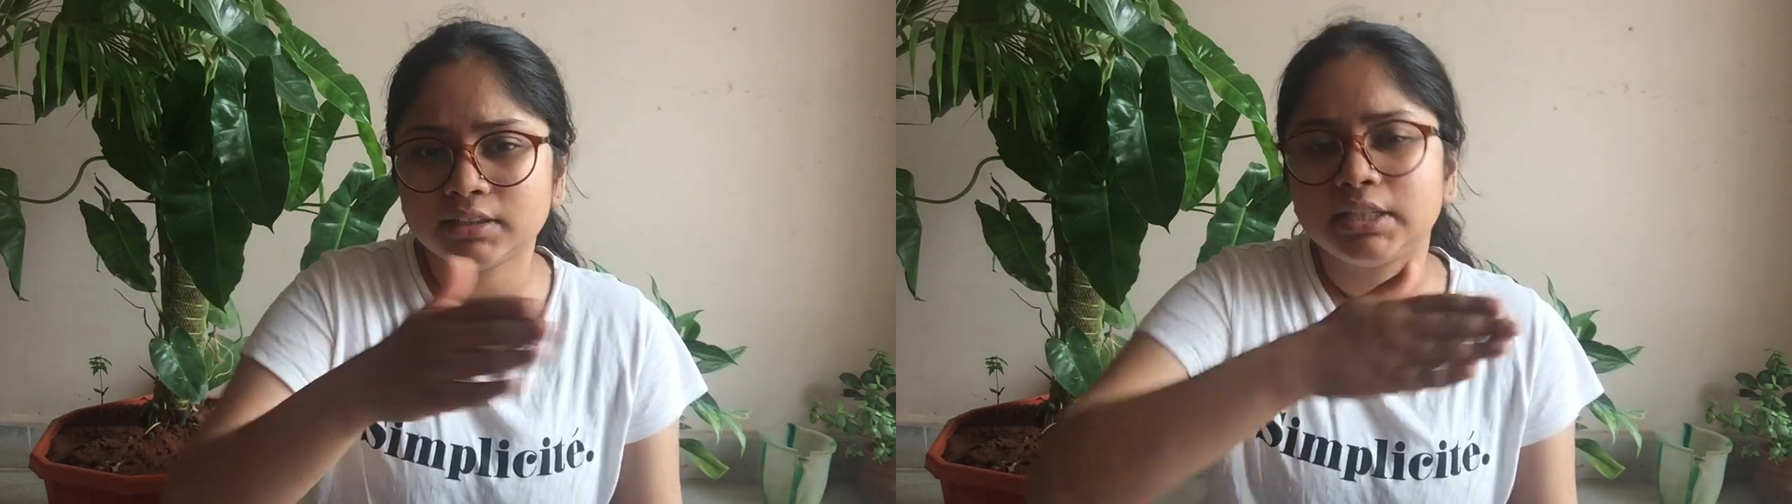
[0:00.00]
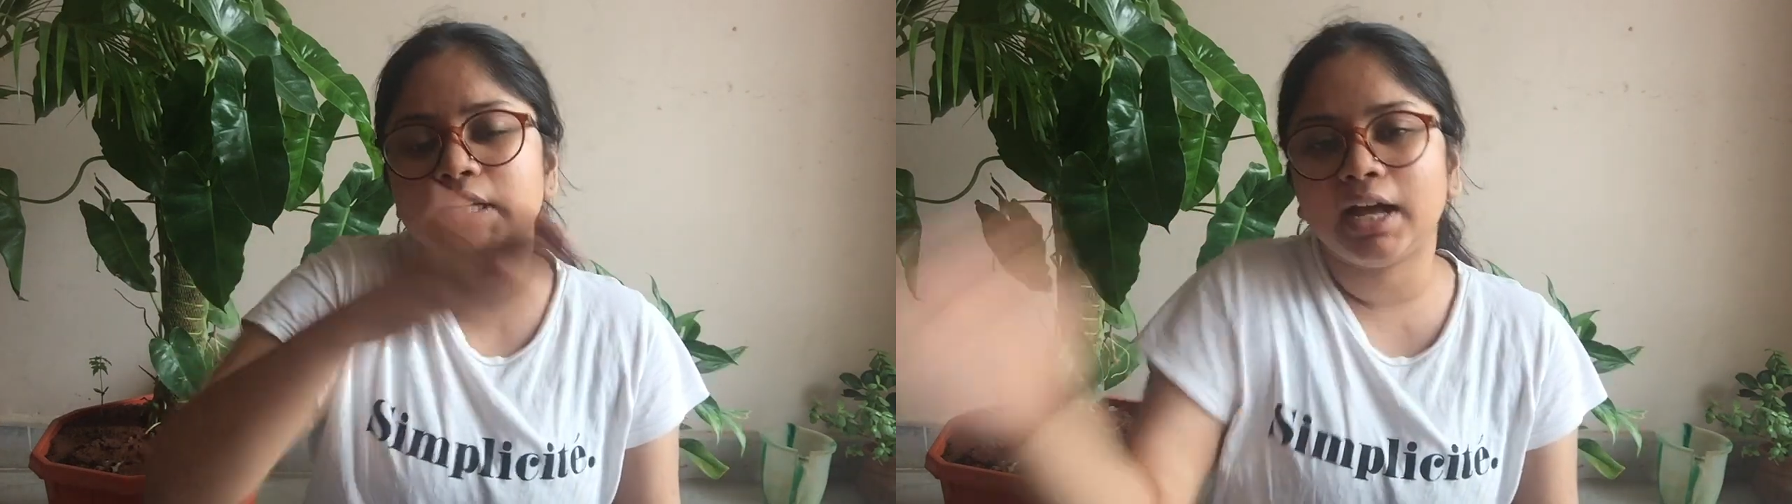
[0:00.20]

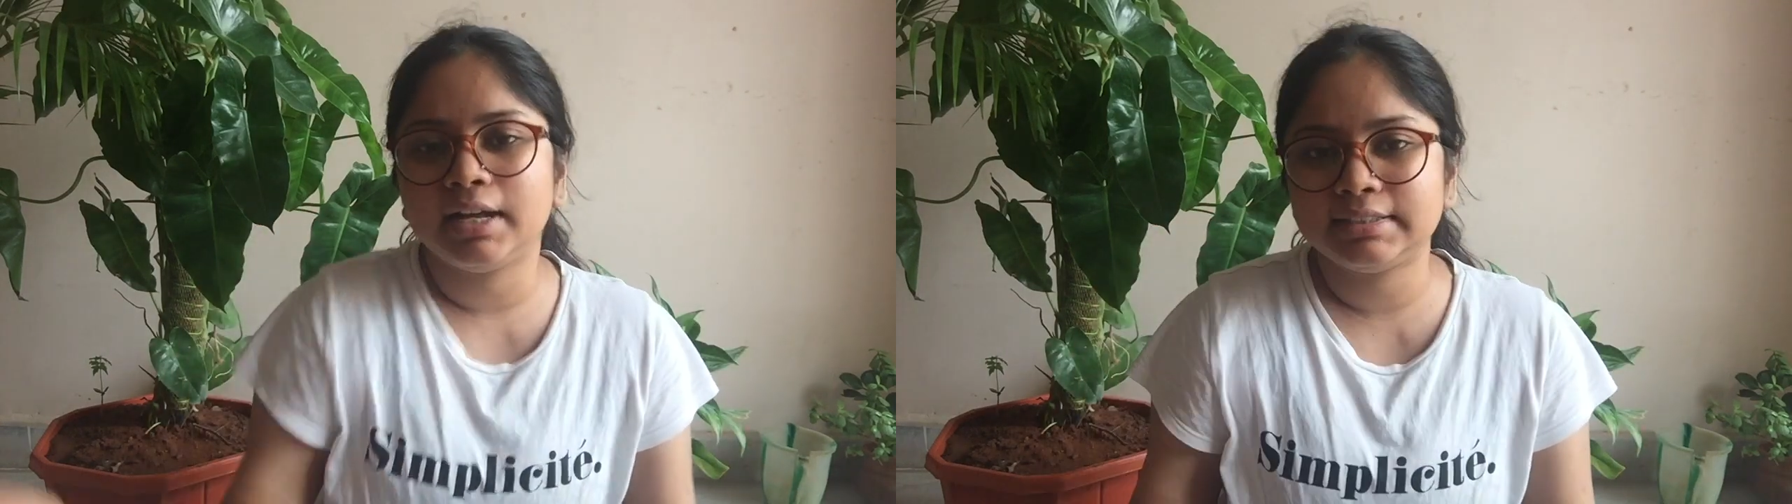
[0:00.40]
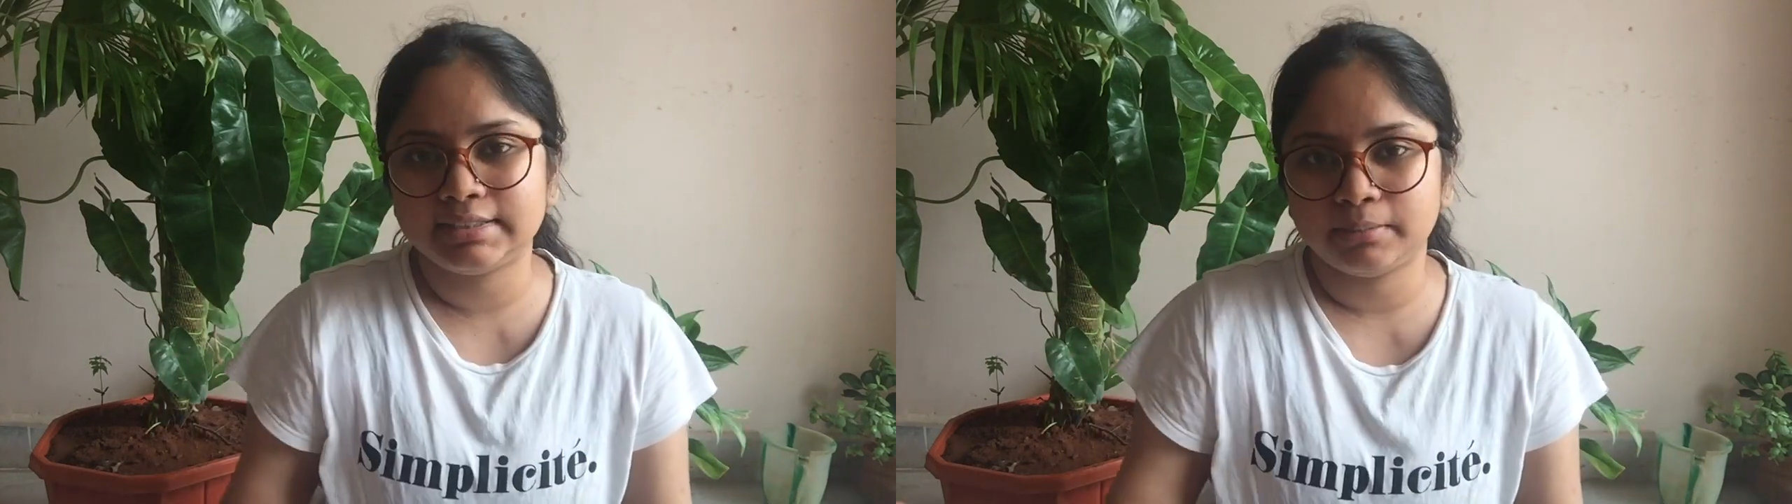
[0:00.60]
the
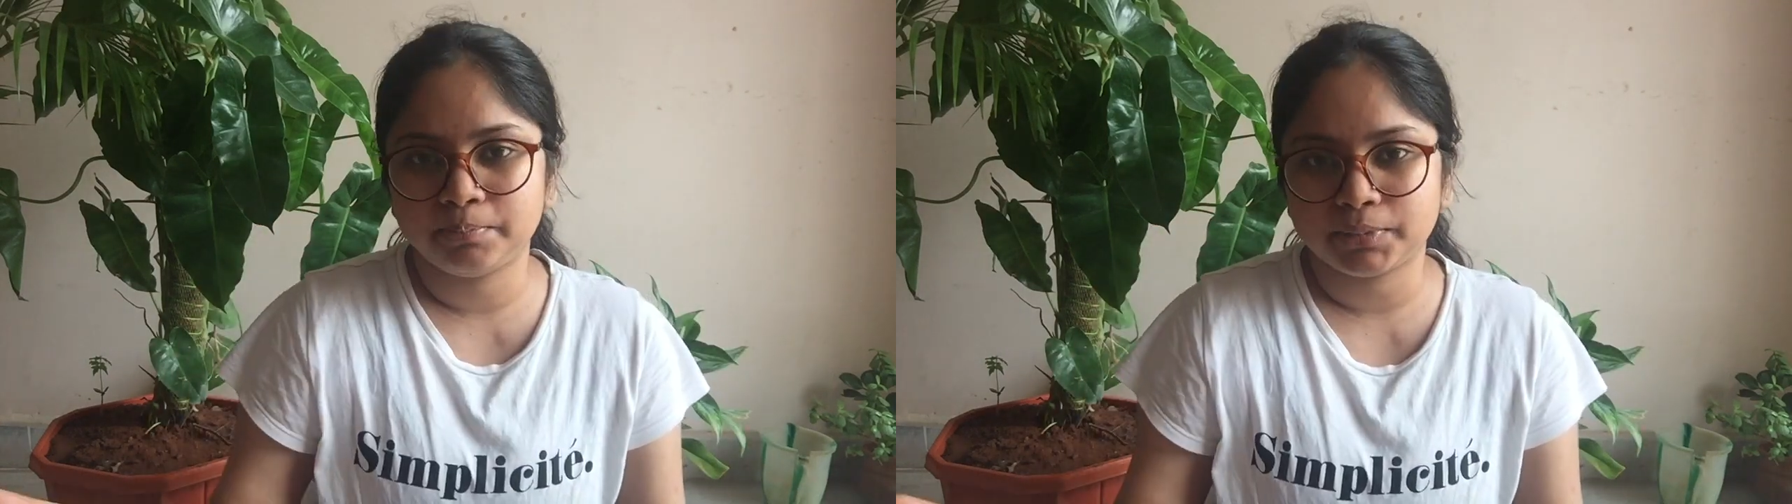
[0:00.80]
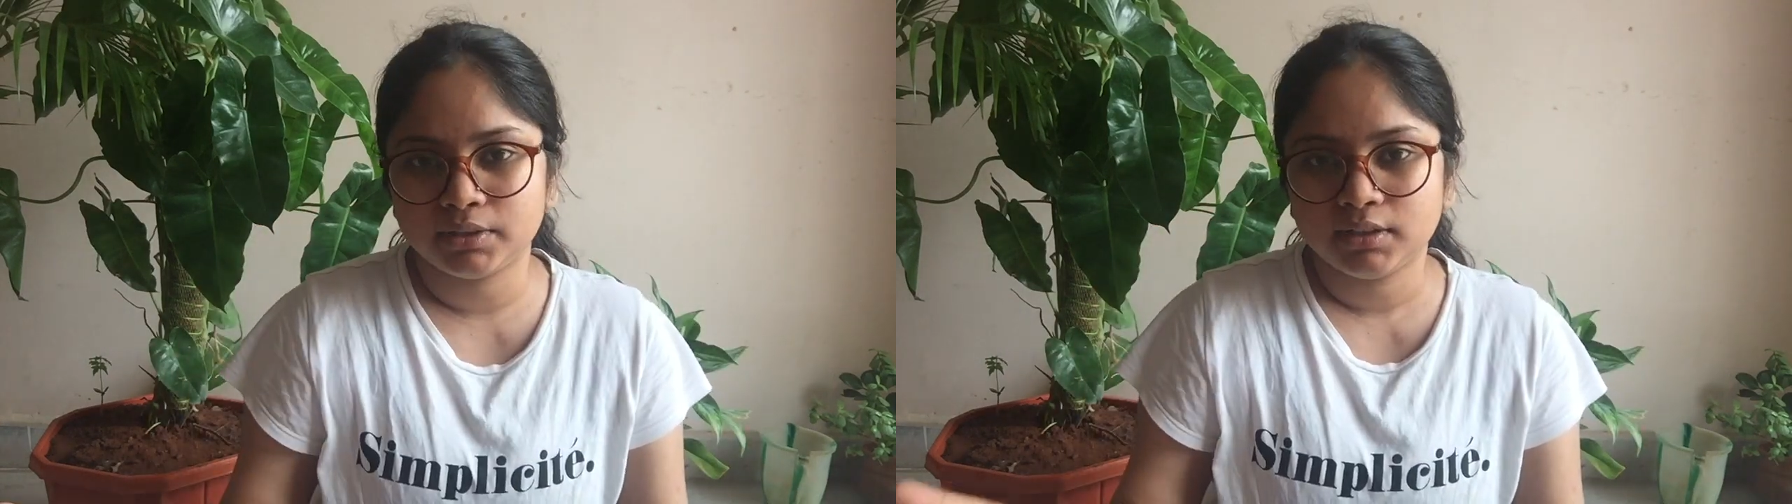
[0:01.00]
last
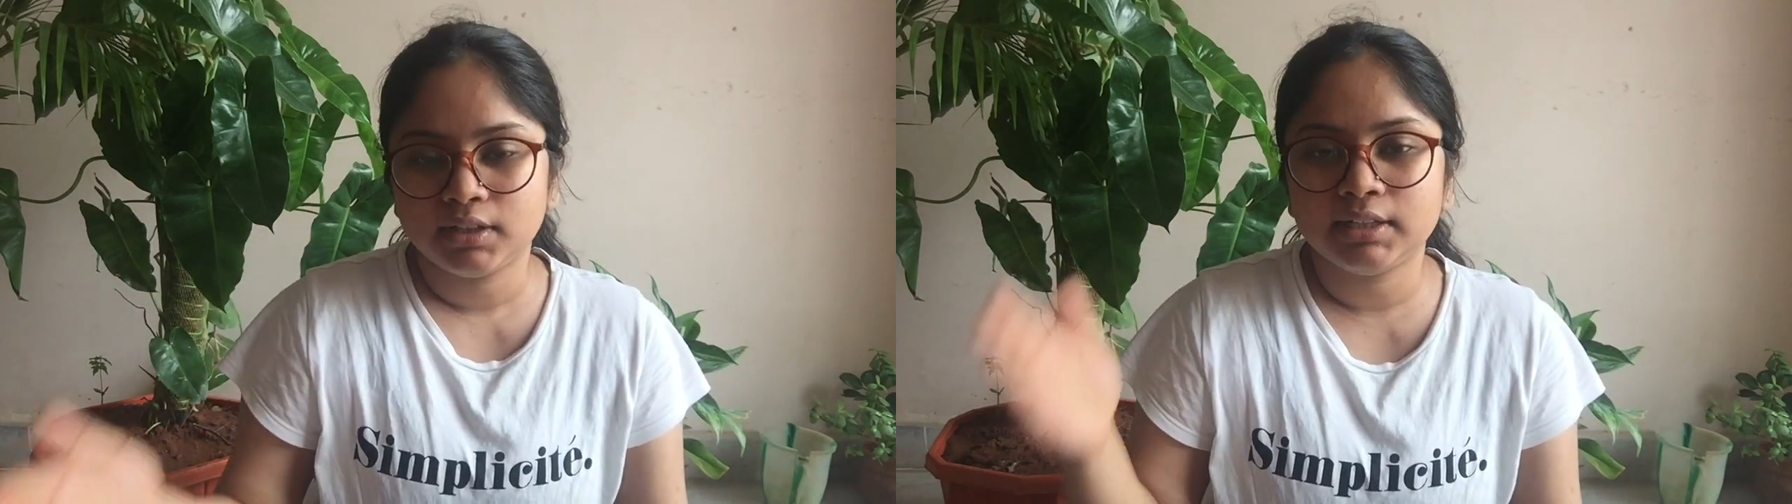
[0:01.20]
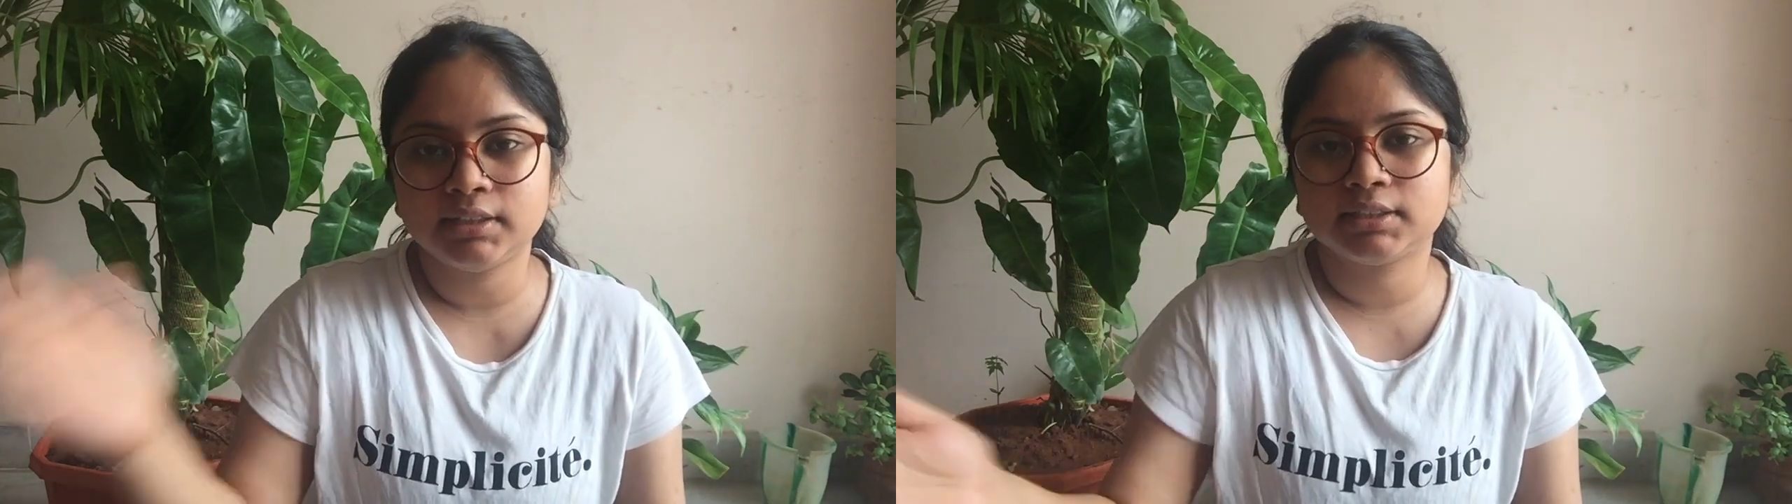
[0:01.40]
step in